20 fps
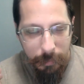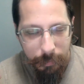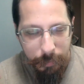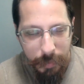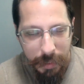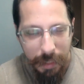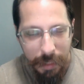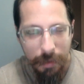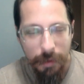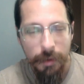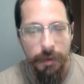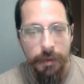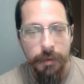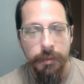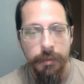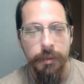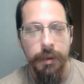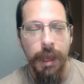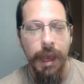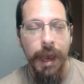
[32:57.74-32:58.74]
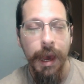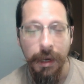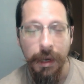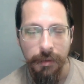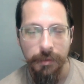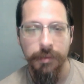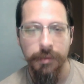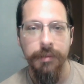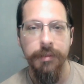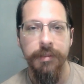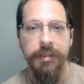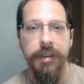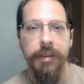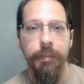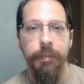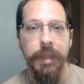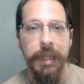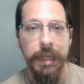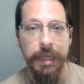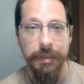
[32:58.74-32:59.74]
player X
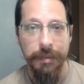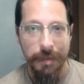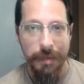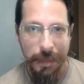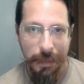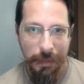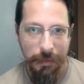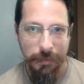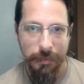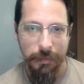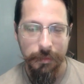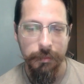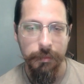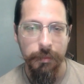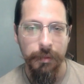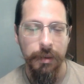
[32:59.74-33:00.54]
plays this